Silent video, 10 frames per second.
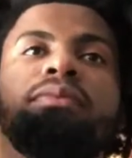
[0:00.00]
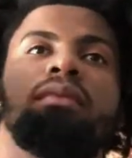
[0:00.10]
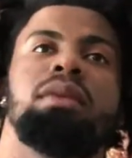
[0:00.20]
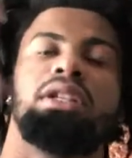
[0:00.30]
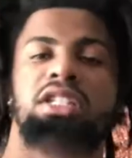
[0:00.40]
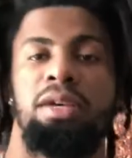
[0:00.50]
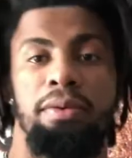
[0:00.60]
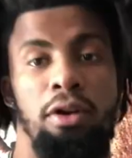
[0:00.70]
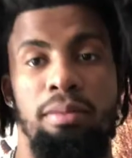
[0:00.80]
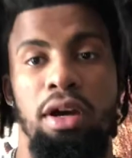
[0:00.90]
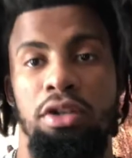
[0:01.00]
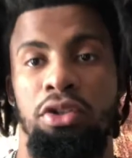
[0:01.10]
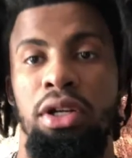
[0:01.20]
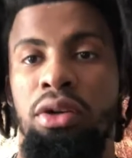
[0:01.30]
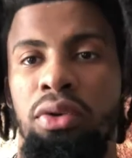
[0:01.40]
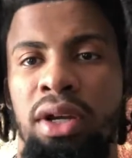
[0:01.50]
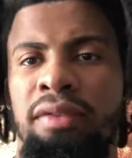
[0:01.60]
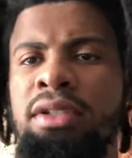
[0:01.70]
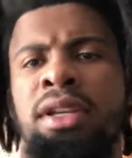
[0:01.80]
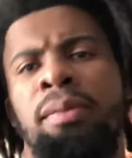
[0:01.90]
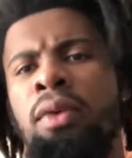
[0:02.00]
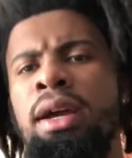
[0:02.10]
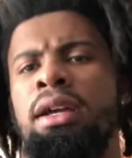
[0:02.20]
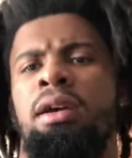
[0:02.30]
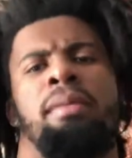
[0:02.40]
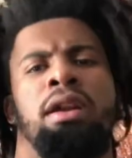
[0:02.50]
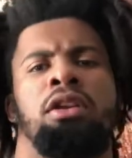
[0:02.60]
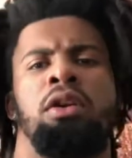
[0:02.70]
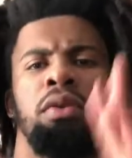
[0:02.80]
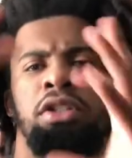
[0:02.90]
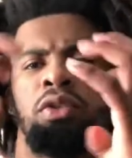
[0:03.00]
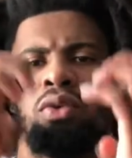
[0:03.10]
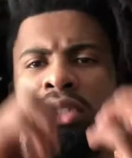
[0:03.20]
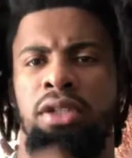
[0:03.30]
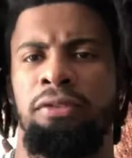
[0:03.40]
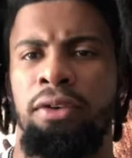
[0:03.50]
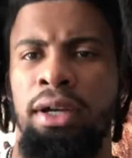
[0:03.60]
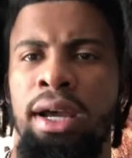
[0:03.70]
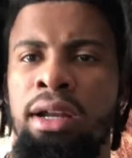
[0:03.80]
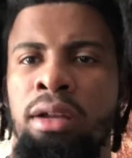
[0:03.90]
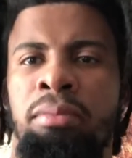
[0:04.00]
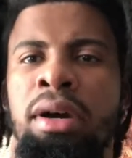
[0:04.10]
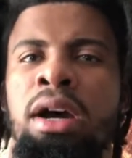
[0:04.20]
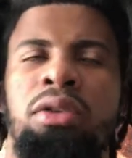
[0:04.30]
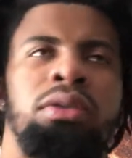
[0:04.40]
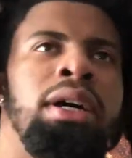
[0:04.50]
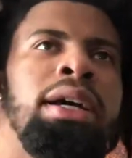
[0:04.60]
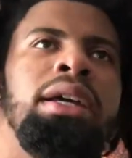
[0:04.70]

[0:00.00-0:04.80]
sipping on my drink or whatever. Tell me why he come out of nowhere and squeeze the fuck out of the bottle. Like